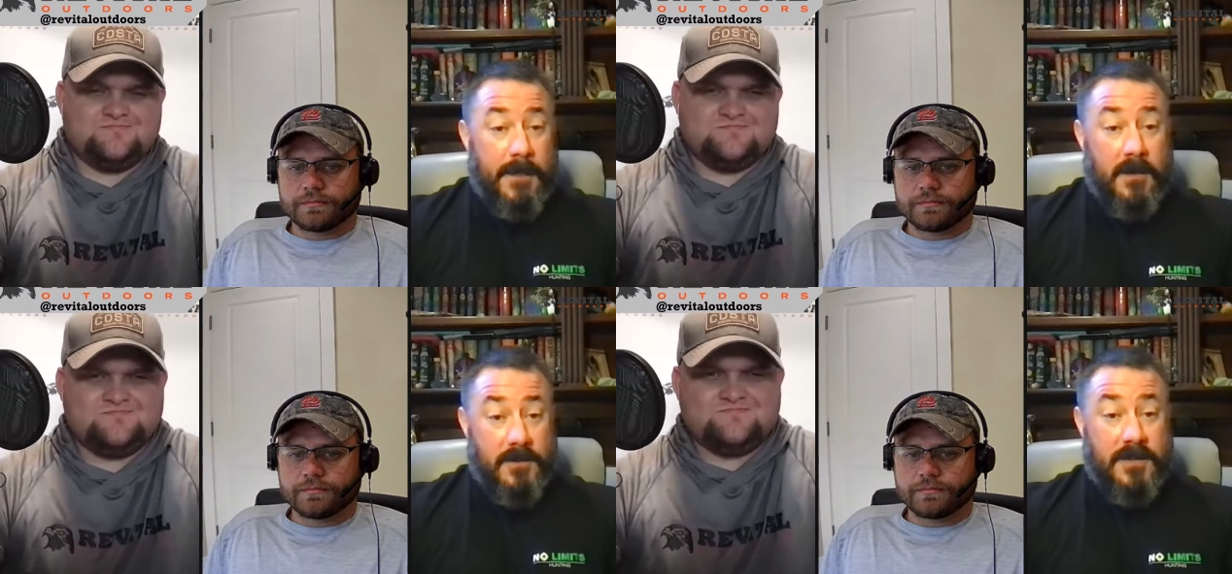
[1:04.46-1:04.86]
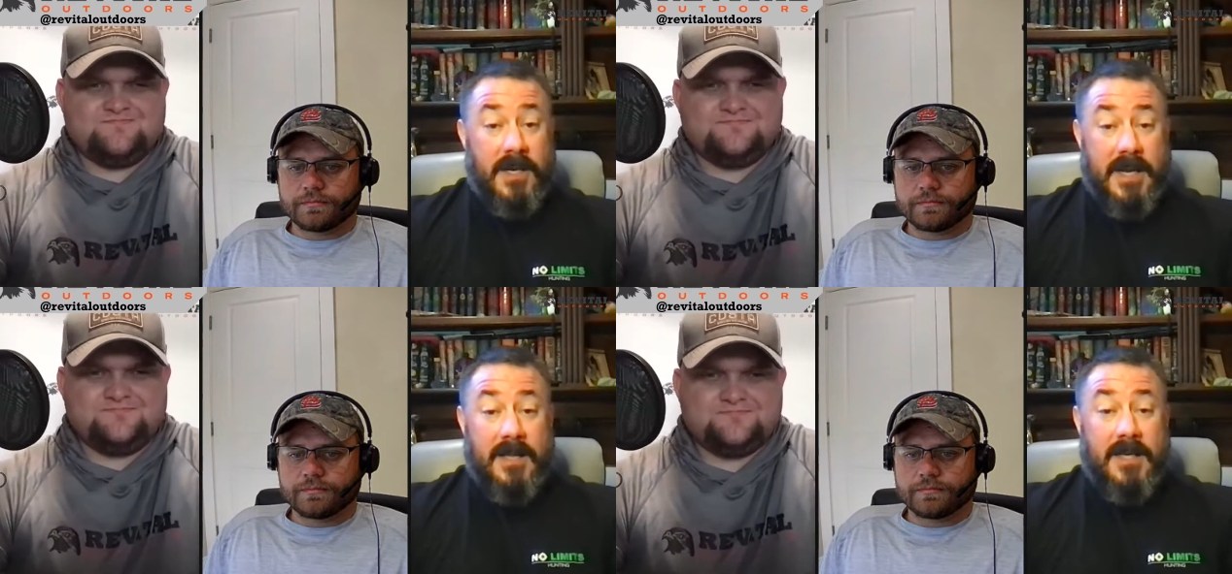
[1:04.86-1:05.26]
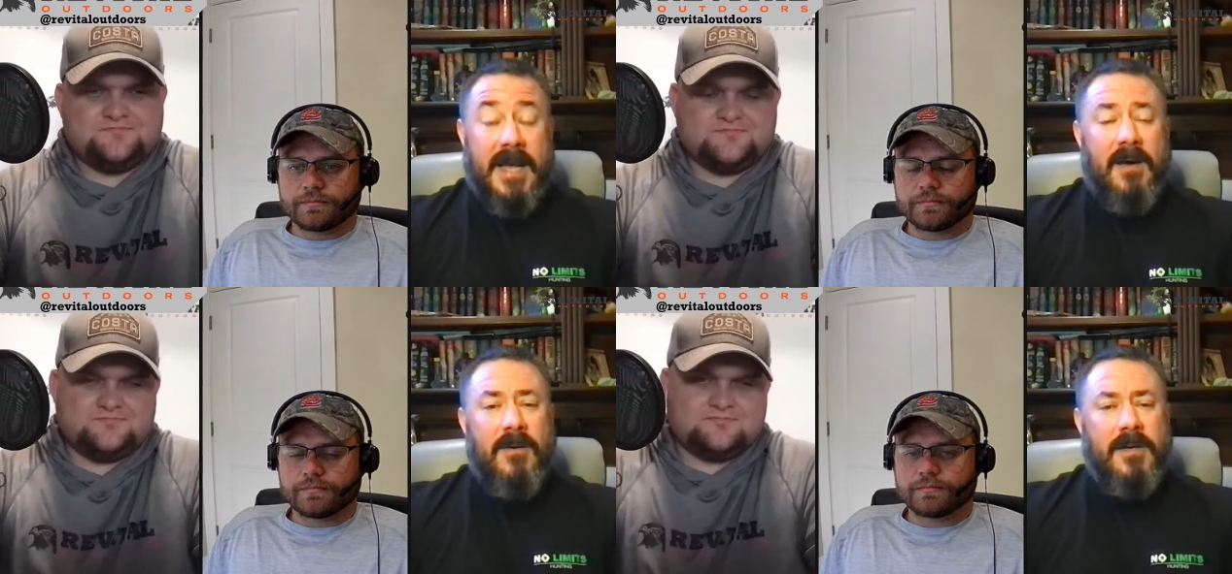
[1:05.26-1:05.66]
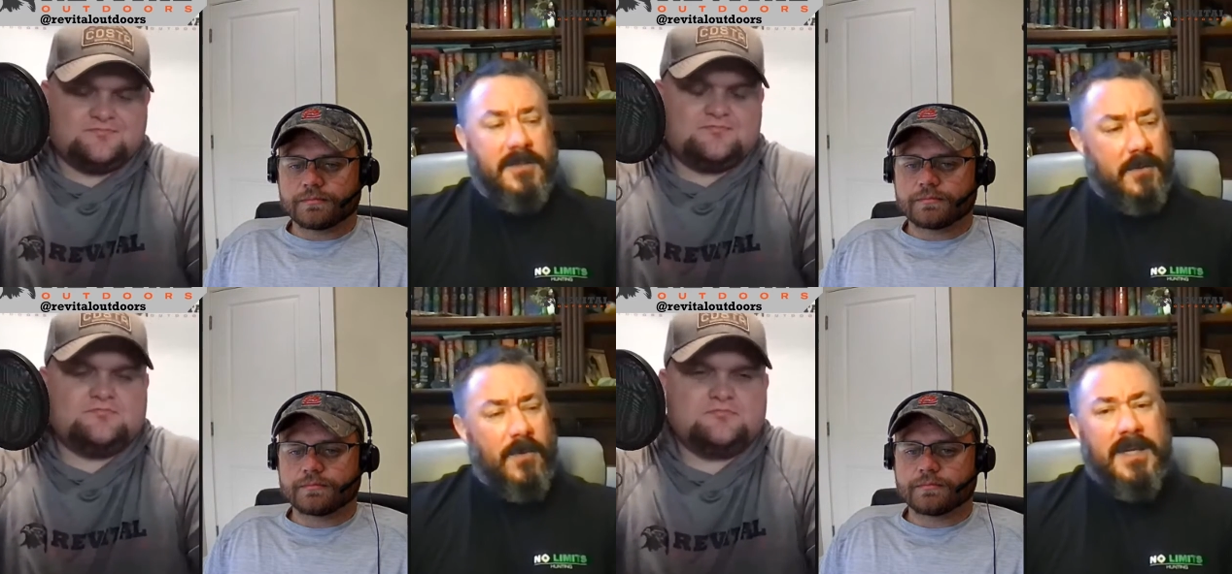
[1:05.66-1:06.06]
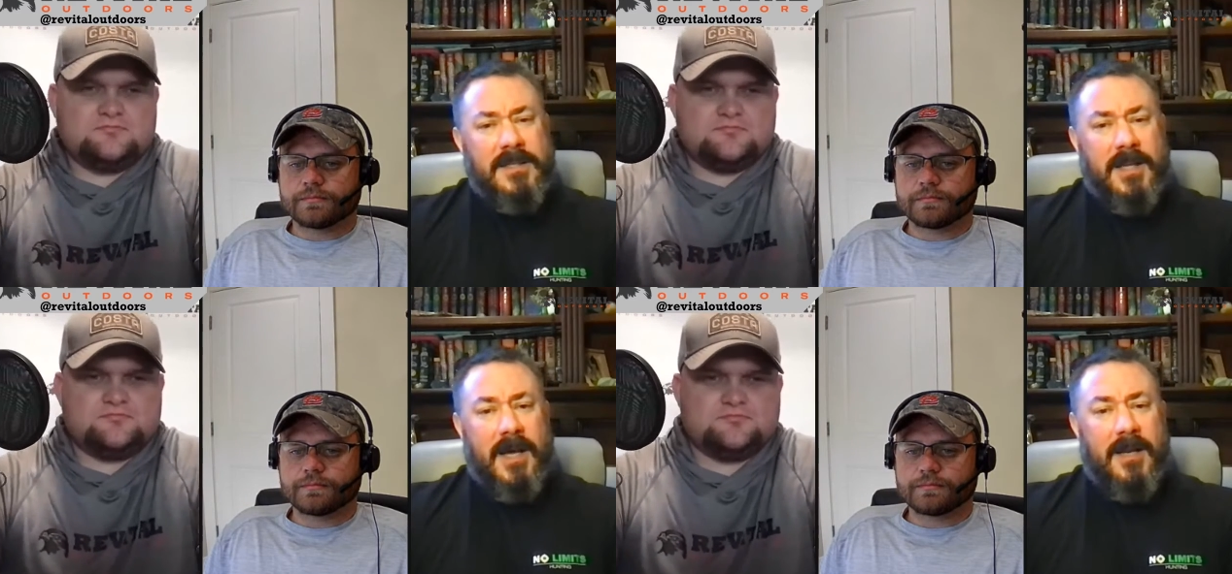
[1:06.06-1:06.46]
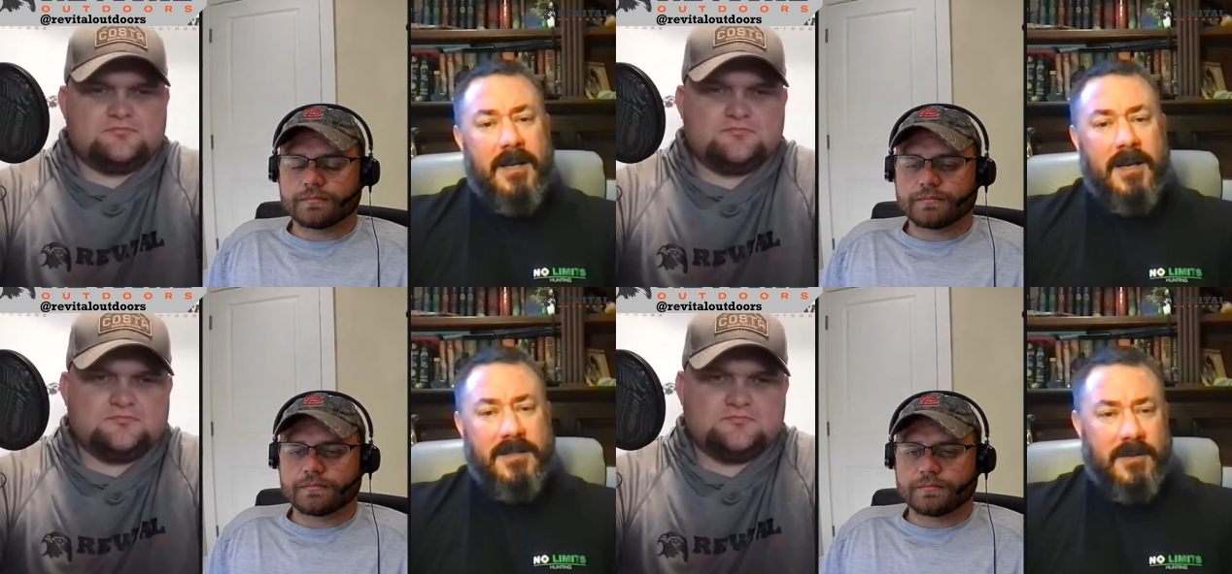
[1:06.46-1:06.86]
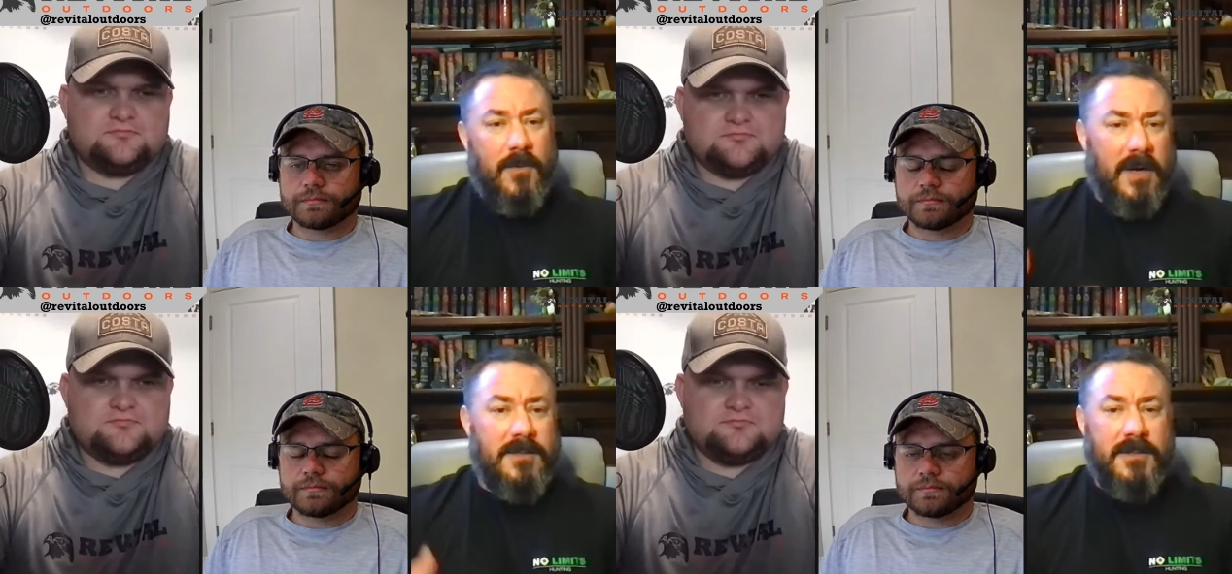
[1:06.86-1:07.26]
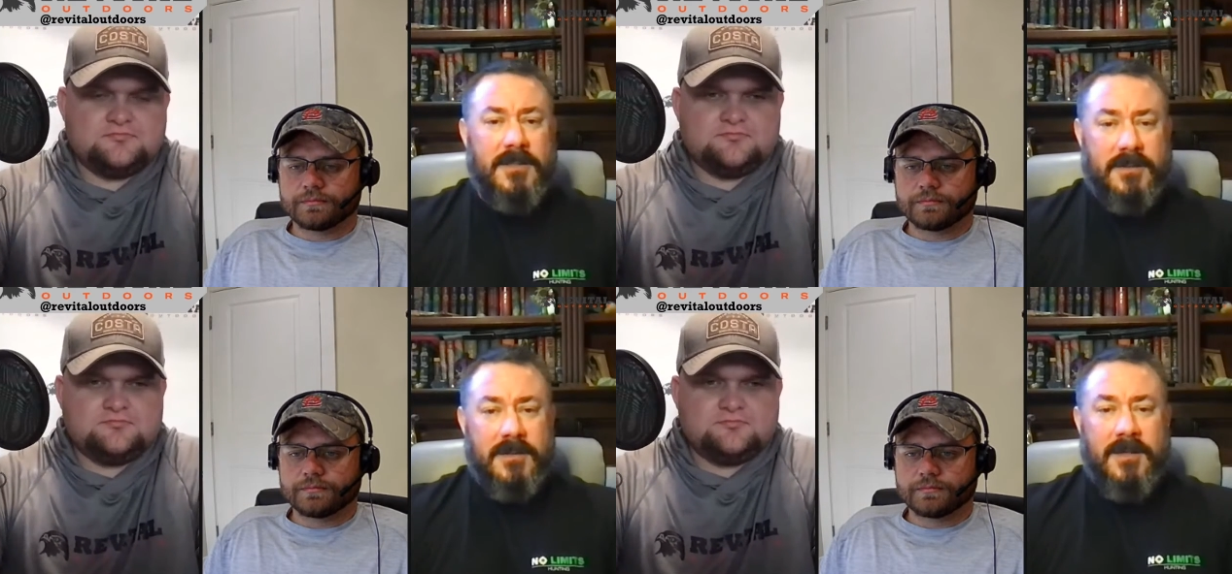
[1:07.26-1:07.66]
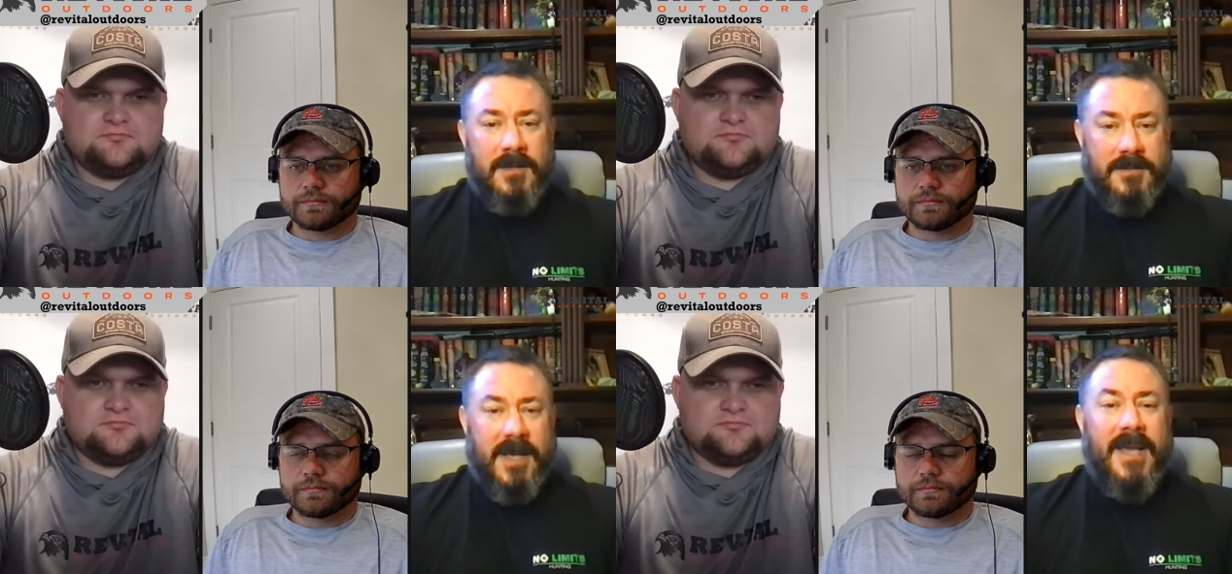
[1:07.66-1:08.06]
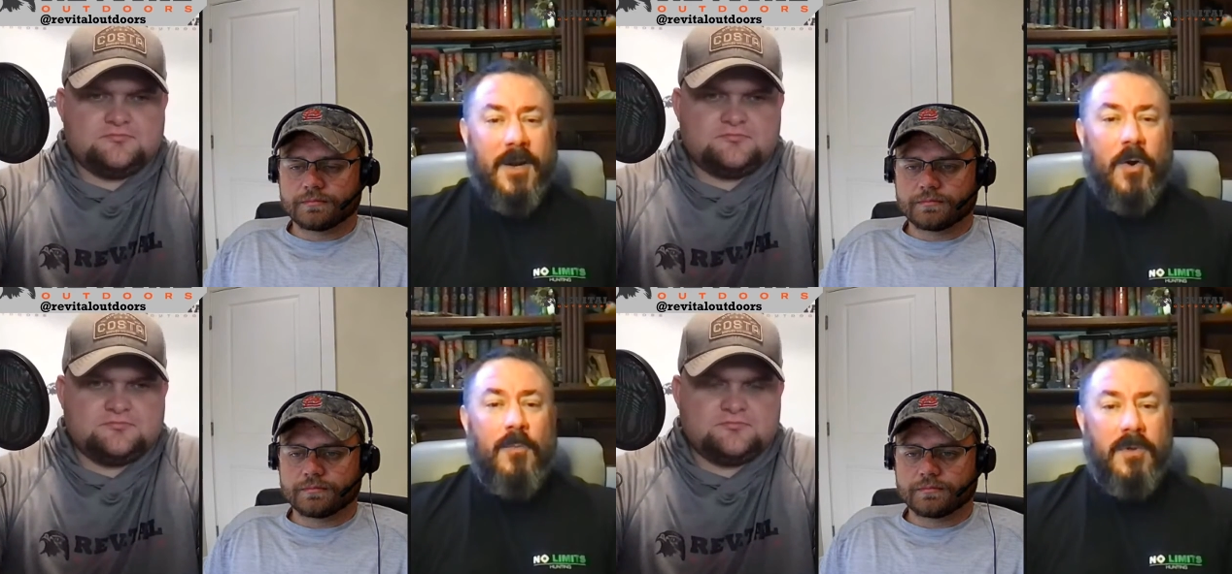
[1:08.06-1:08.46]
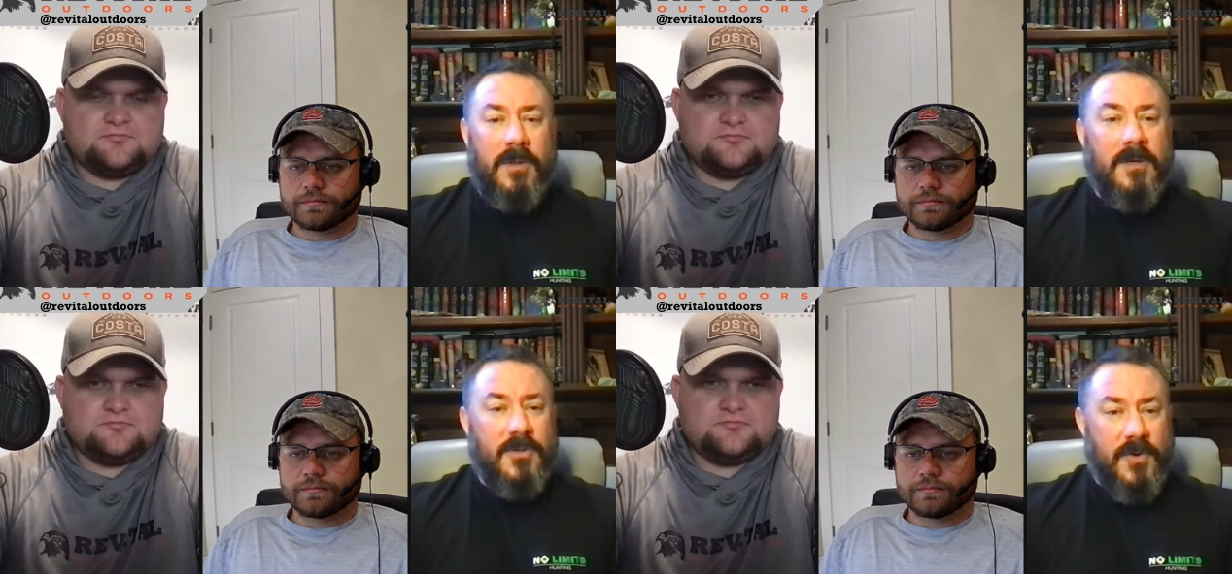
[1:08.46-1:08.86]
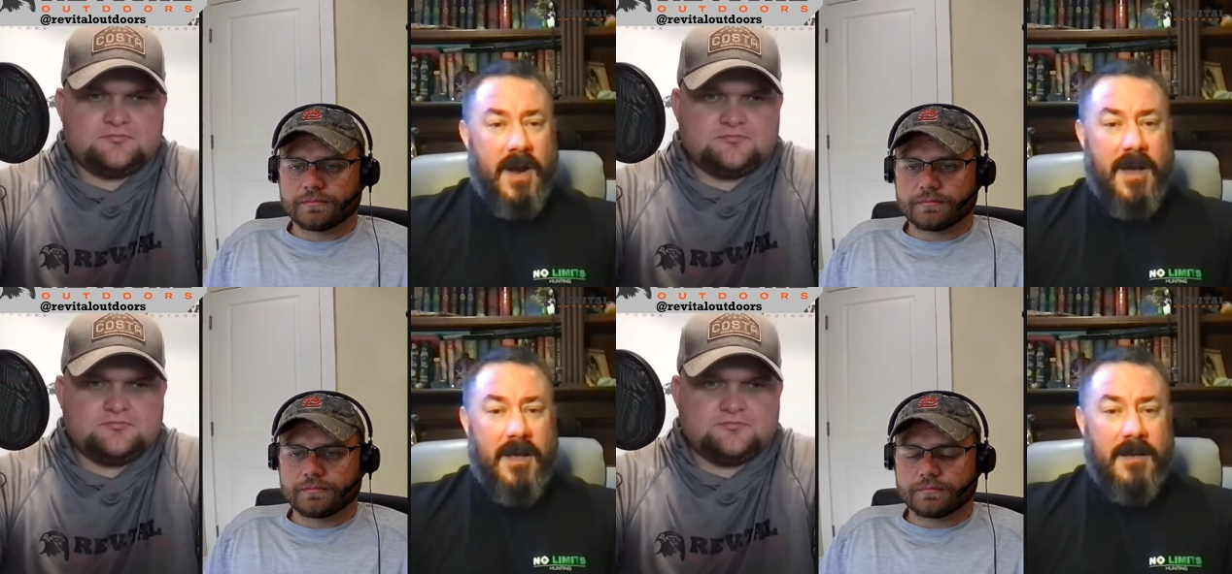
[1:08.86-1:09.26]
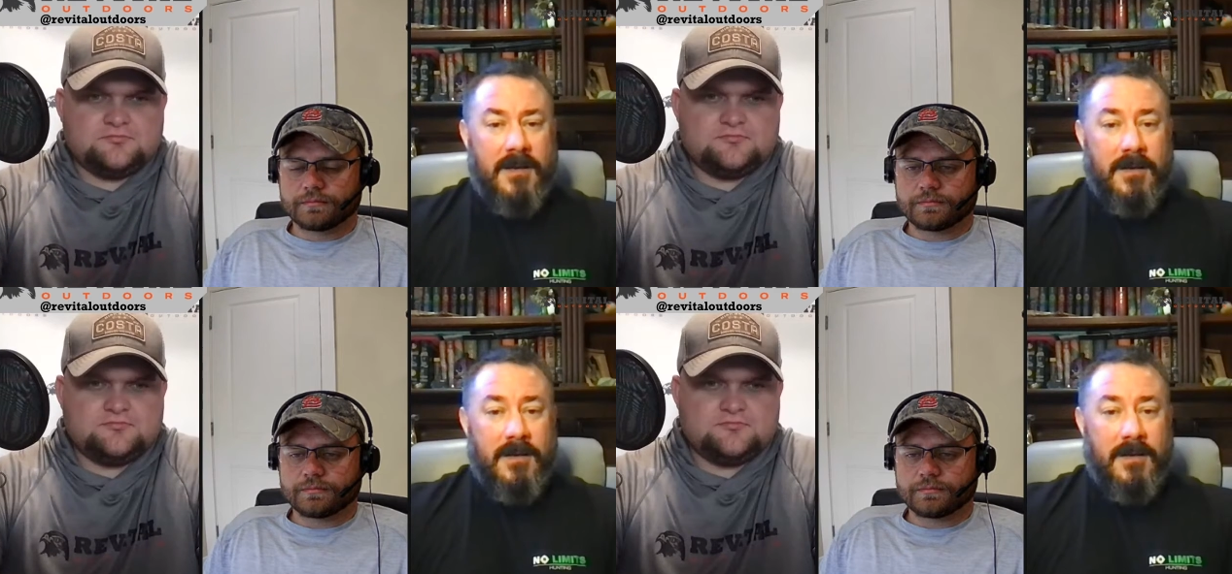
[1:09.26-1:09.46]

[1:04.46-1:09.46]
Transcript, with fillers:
Speaker 1: you know, sitting on the counter. And he's like, "What is that?" And I said, "Well, why don't you just take it home with you and try it?"